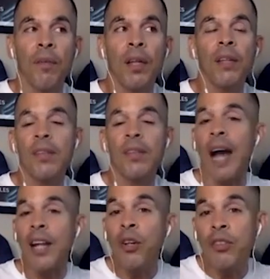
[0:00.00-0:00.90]
Because like
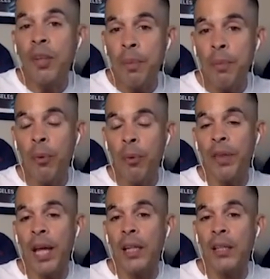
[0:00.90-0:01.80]
I know some people
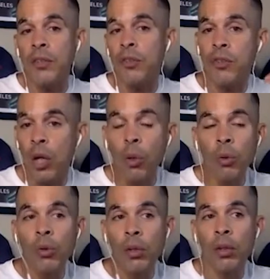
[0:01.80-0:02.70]
that
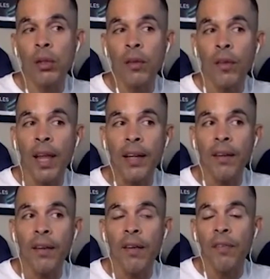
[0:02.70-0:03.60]
don't, like,
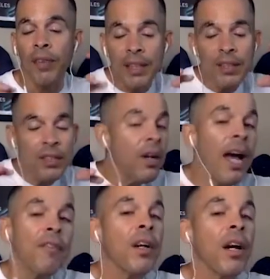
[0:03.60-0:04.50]
they still
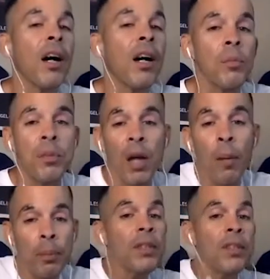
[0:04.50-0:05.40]
have carbs
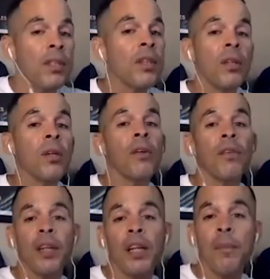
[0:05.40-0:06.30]
up until
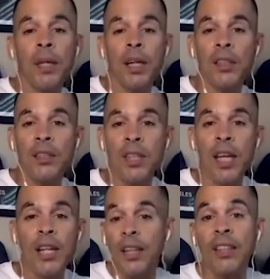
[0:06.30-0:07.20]
they're going to be on
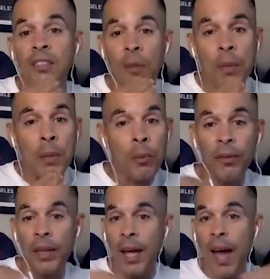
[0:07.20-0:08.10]
stage, and then some people
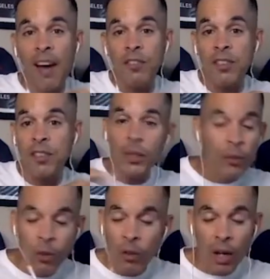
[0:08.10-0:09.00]
that have
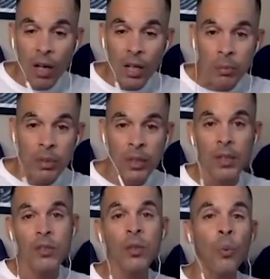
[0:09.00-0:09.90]
zero carbs.
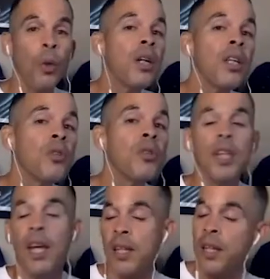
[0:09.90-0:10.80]
So where do you
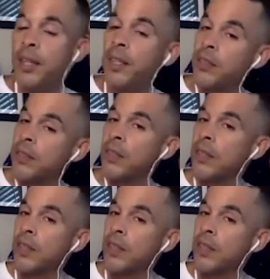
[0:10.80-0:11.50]
stand in this?